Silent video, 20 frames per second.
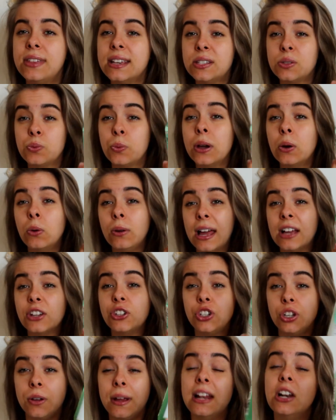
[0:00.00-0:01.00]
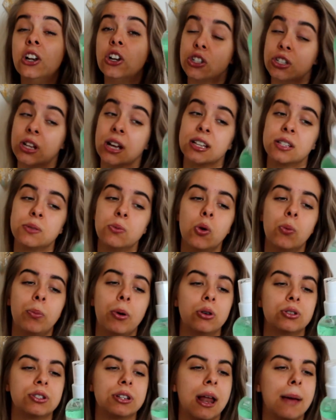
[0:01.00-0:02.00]
this will last you. It looks like a small
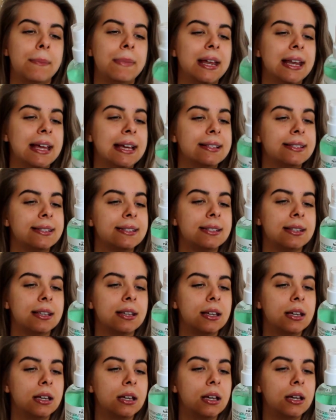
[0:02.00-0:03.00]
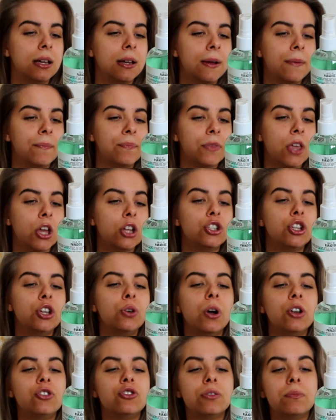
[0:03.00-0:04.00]
bottle. I mean, it's
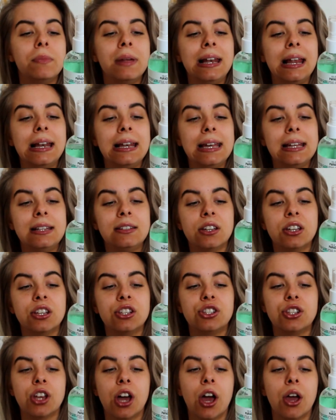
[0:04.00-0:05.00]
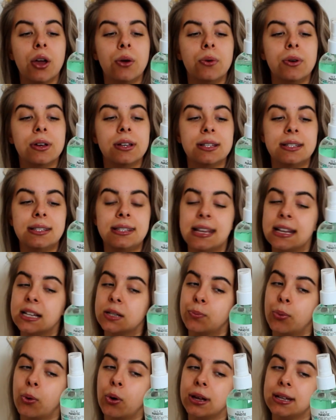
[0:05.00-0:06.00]
200 millilitres, so
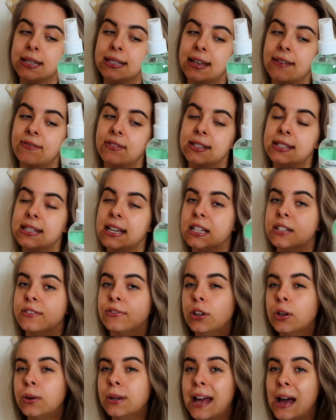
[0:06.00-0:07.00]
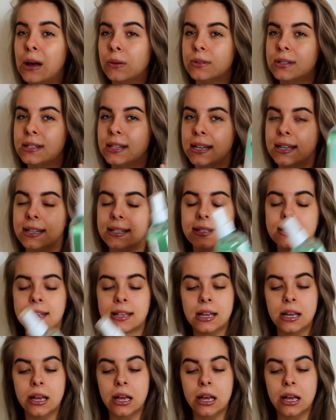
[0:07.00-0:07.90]
6.76 fluid ounces.